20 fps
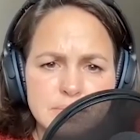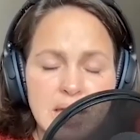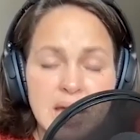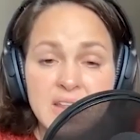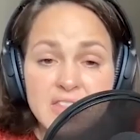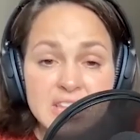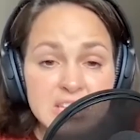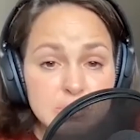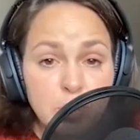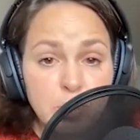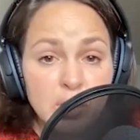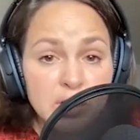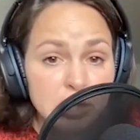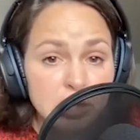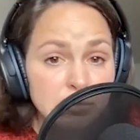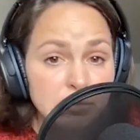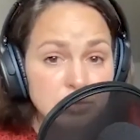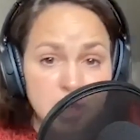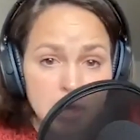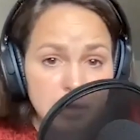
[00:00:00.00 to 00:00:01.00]
And at this point,
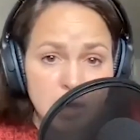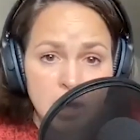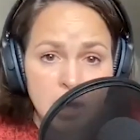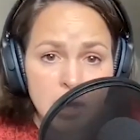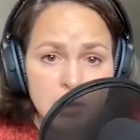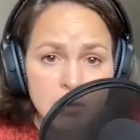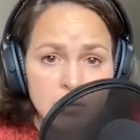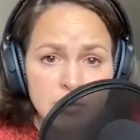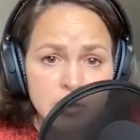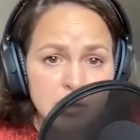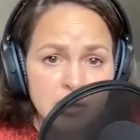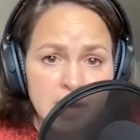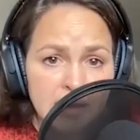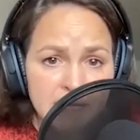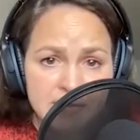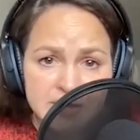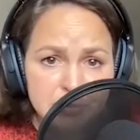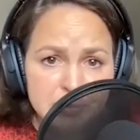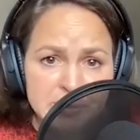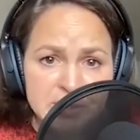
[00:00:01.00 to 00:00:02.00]
you don't know that you
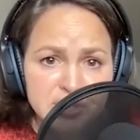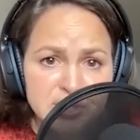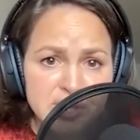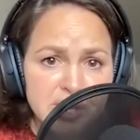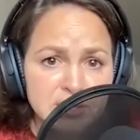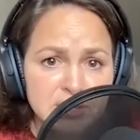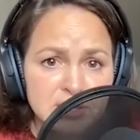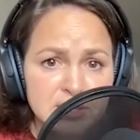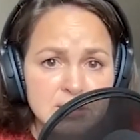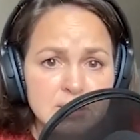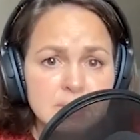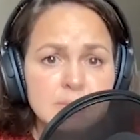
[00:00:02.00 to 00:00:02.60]
have endometriosis.